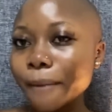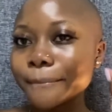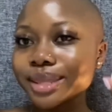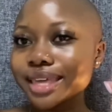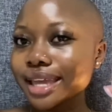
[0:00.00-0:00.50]

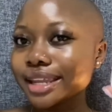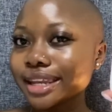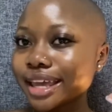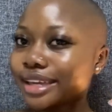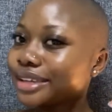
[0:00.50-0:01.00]
But then
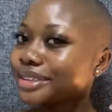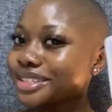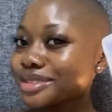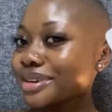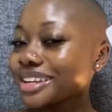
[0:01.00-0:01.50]
like
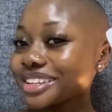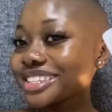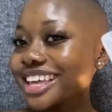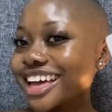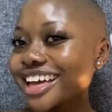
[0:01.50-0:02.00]
this is what it
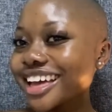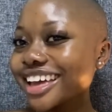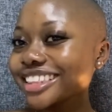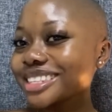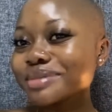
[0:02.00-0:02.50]
looks
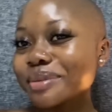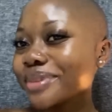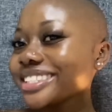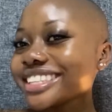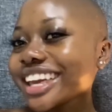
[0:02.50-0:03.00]
like. This is my
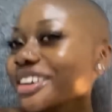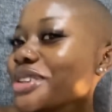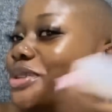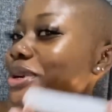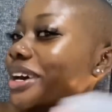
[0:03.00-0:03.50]
bestie. Like
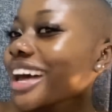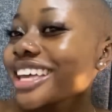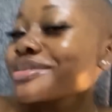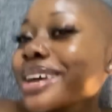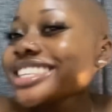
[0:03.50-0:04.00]

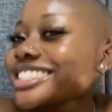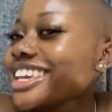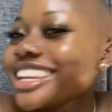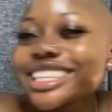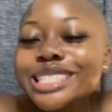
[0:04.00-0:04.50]
guys, my
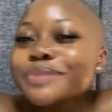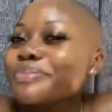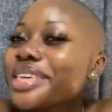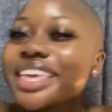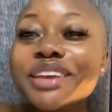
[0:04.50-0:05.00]
skin is
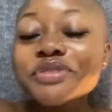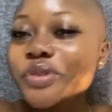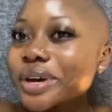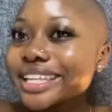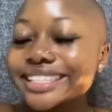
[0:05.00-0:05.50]
speaking
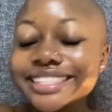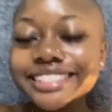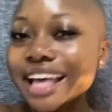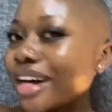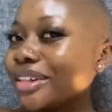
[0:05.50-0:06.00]
for
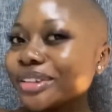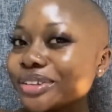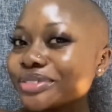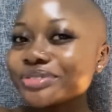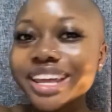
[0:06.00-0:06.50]
itself.